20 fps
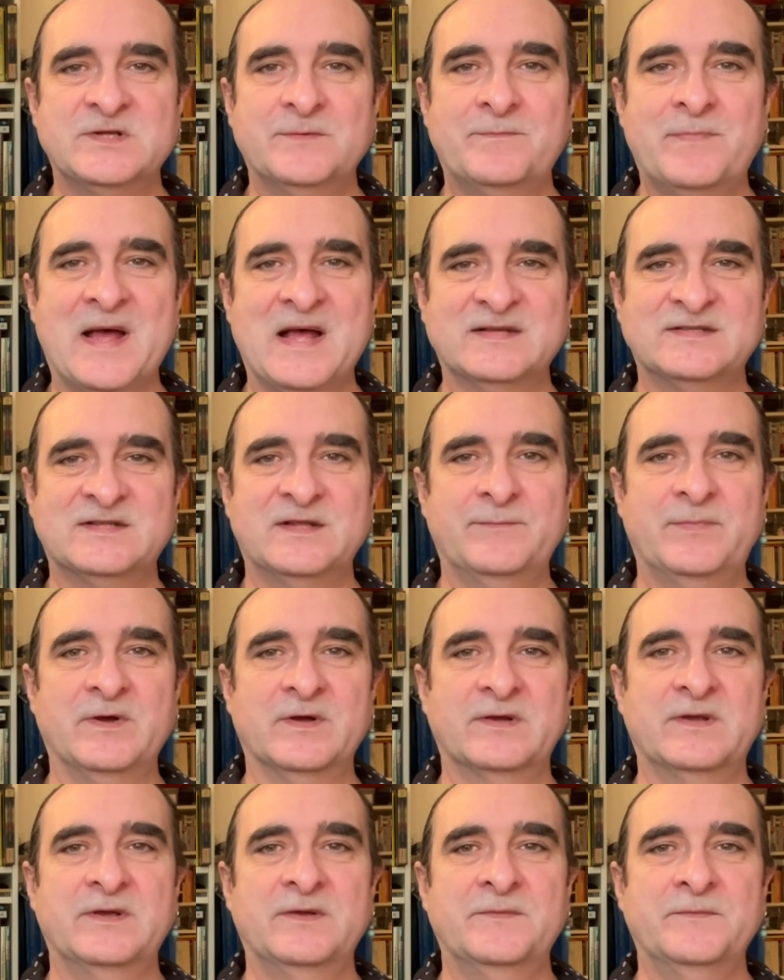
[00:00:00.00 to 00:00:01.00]
to pass the
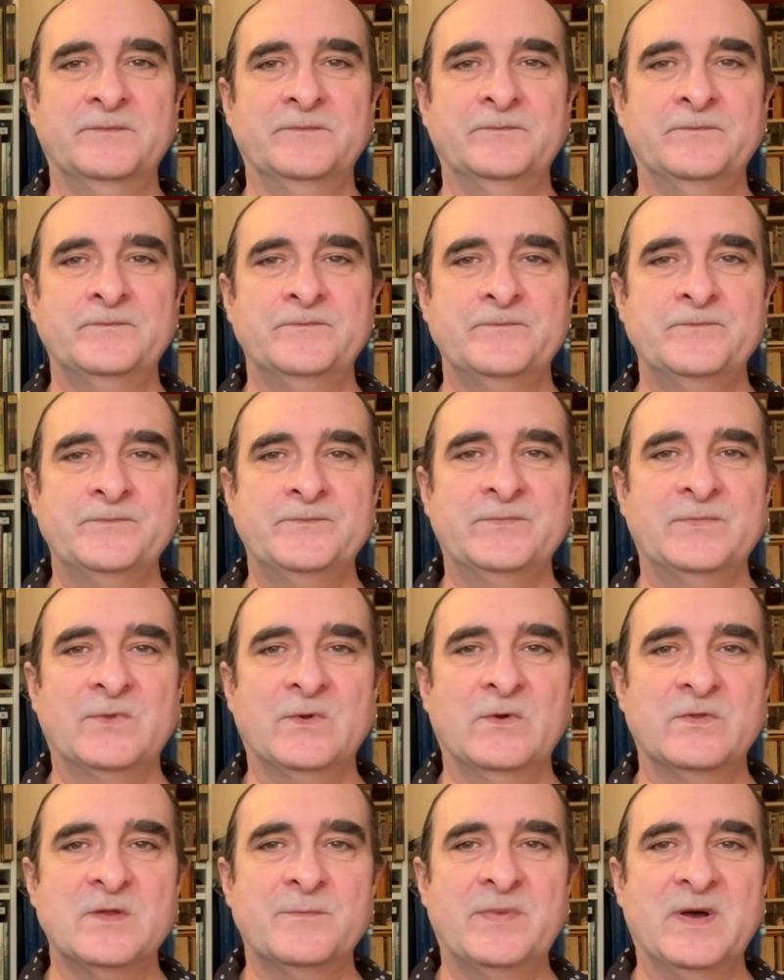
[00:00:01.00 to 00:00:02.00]
buck
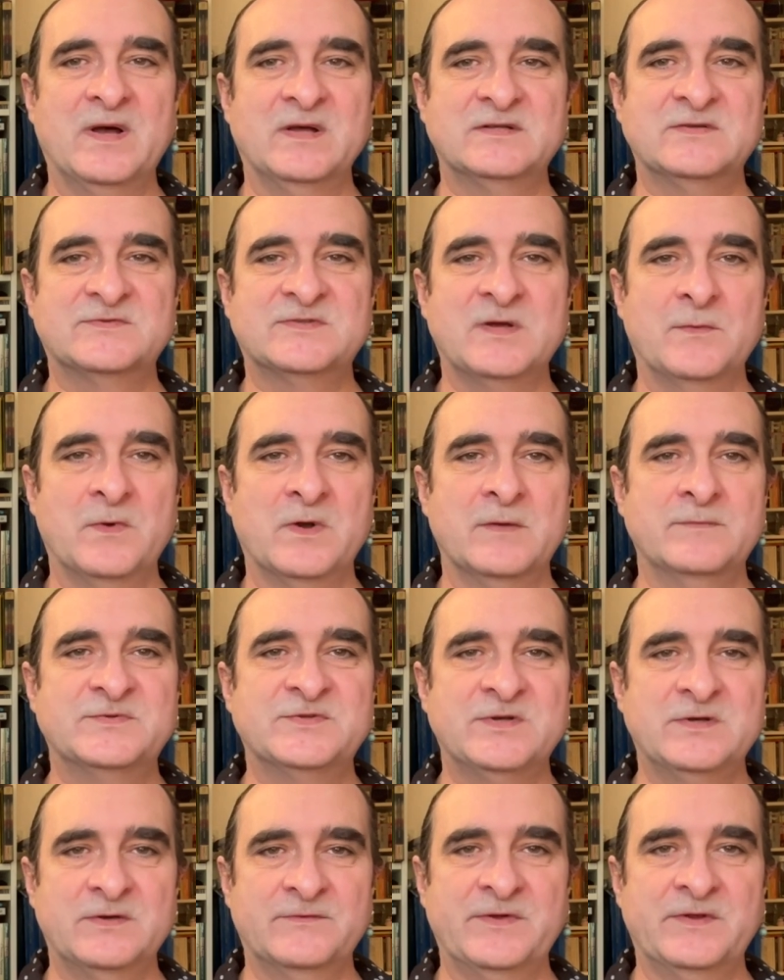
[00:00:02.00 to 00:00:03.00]
on the part of someone
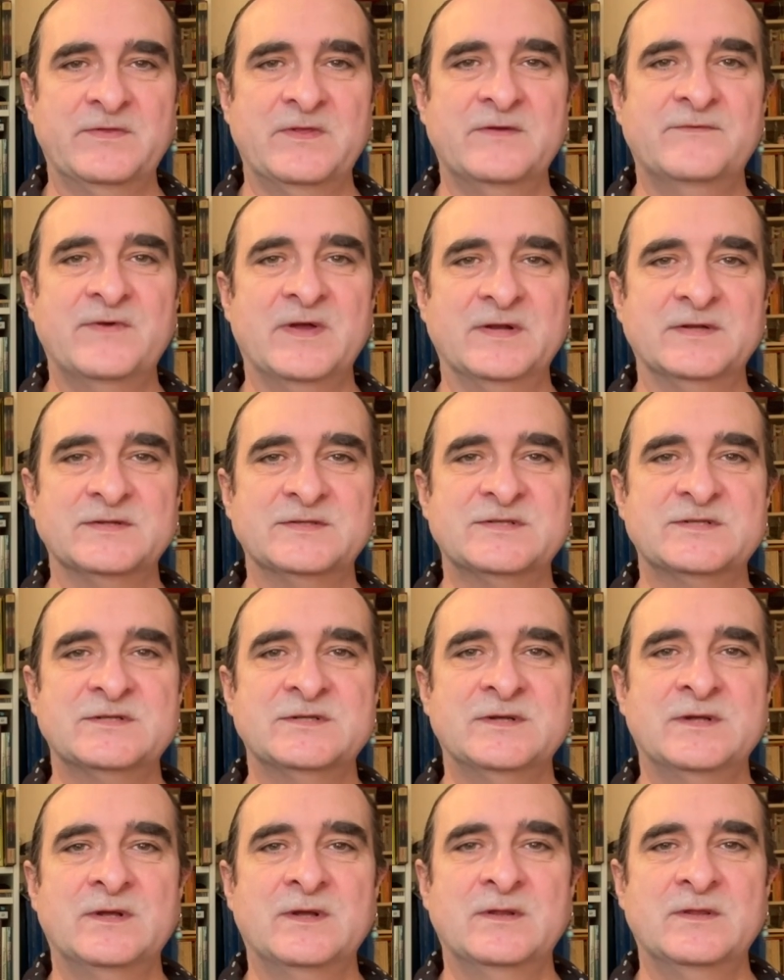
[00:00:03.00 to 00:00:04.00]
observing the events
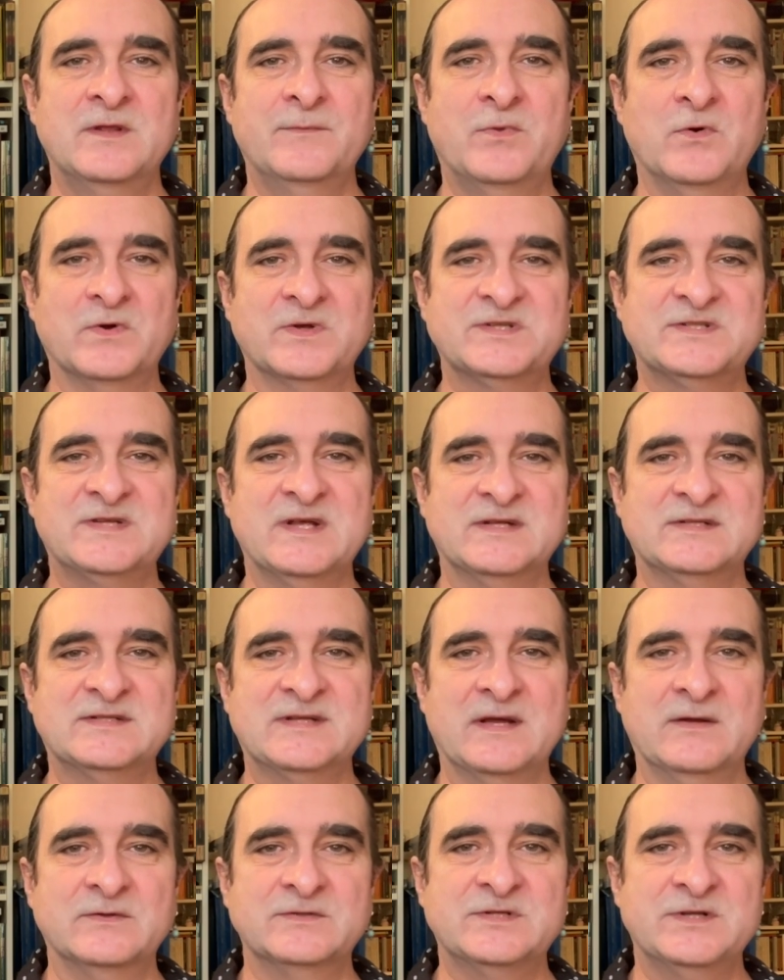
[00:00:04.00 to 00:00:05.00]
the book sets
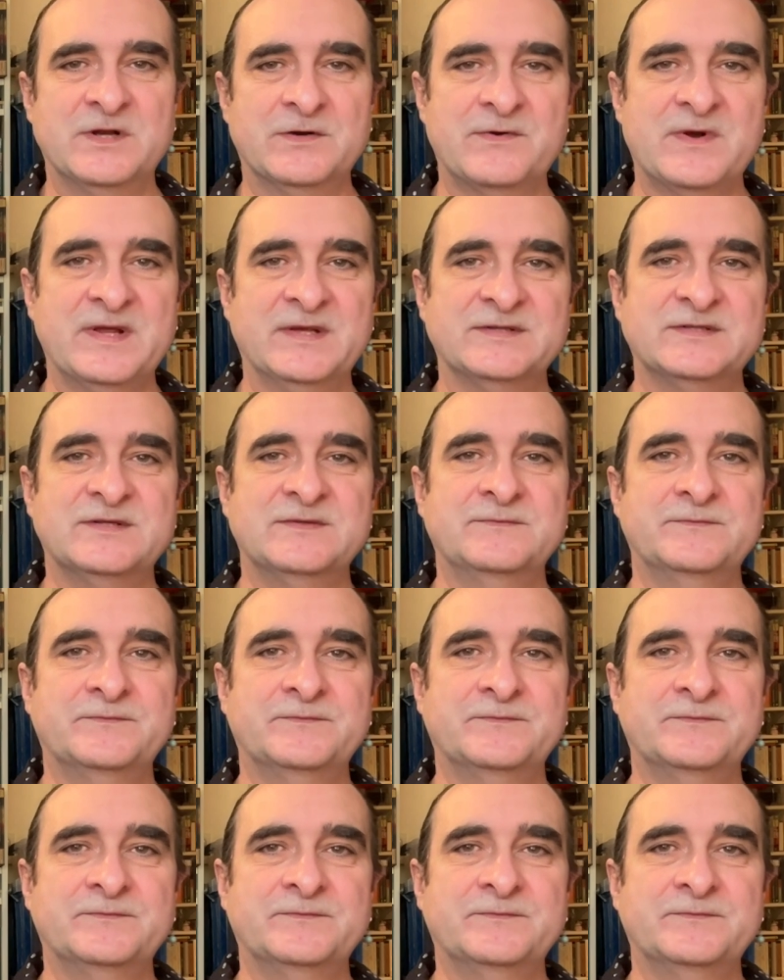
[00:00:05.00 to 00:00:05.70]
out to narrate.